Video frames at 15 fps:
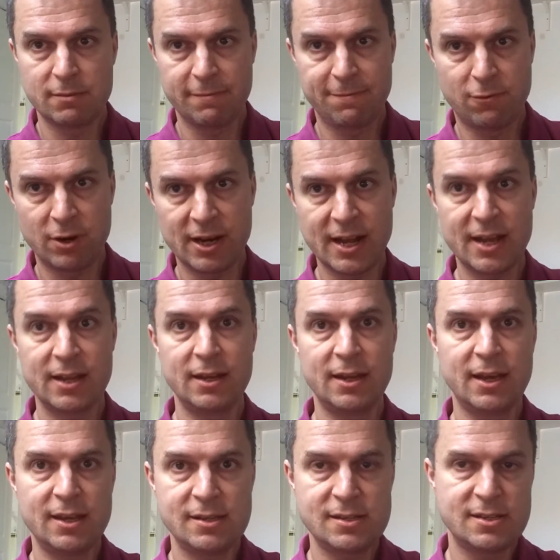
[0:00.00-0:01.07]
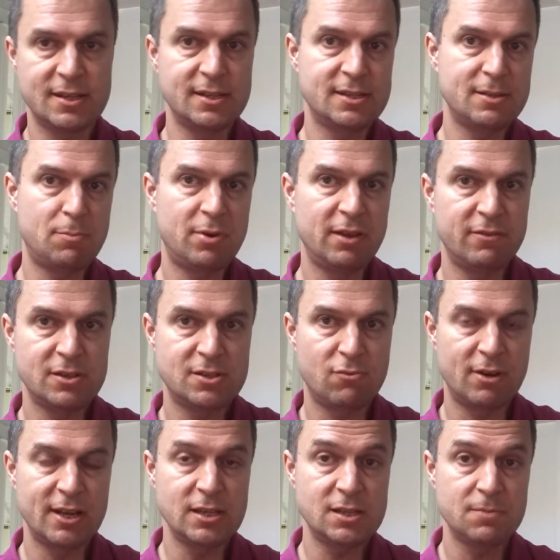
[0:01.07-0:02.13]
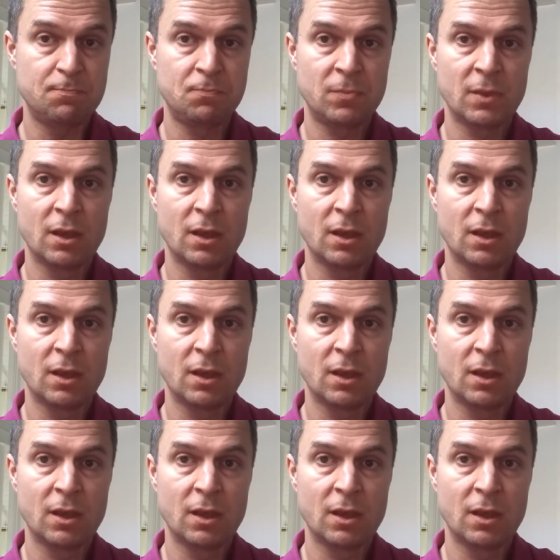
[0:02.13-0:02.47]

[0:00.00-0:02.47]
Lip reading: 49 days since the previous release.